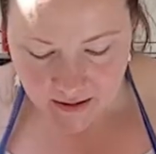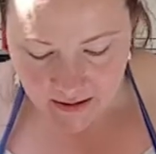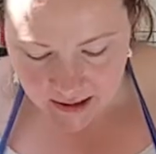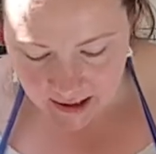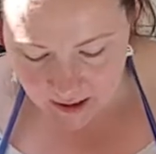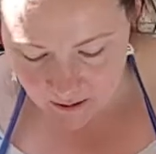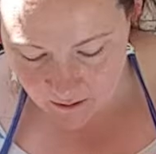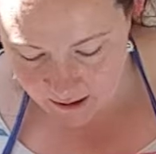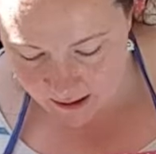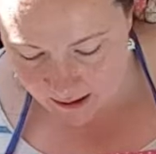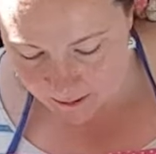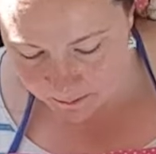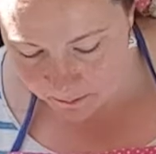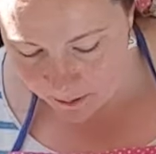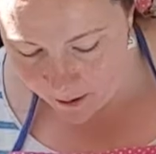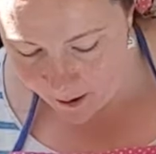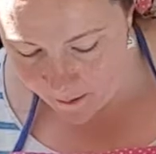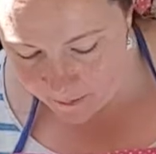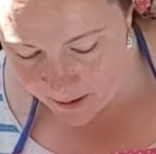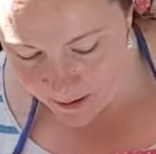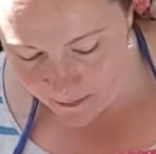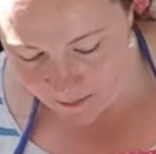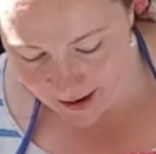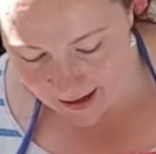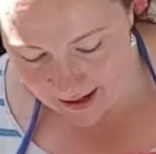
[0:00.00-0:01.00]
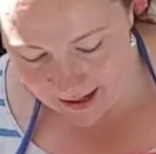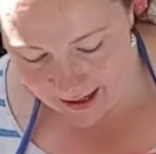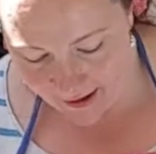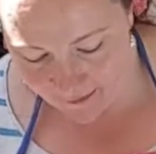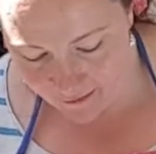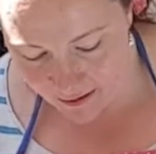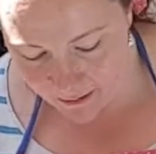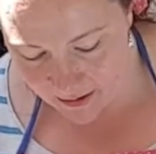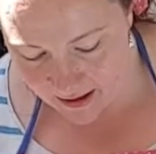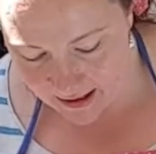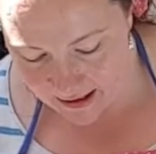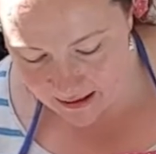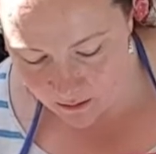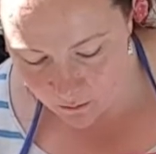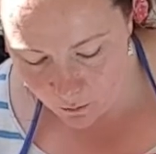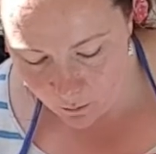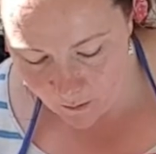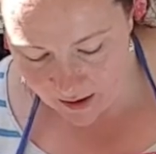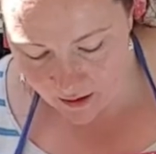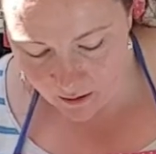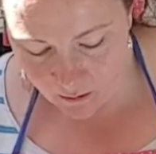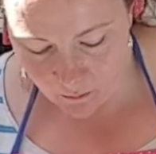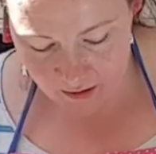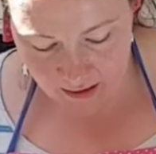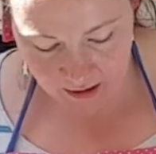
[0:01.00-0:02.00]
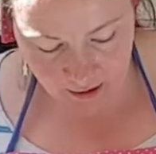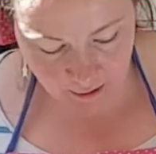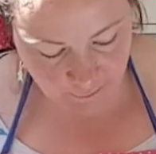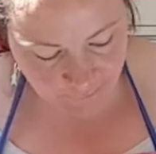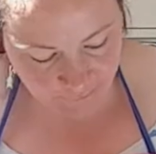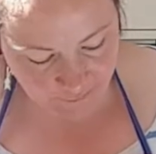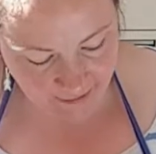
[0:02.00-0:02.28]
So you just pop them in and give them a little wiggle with your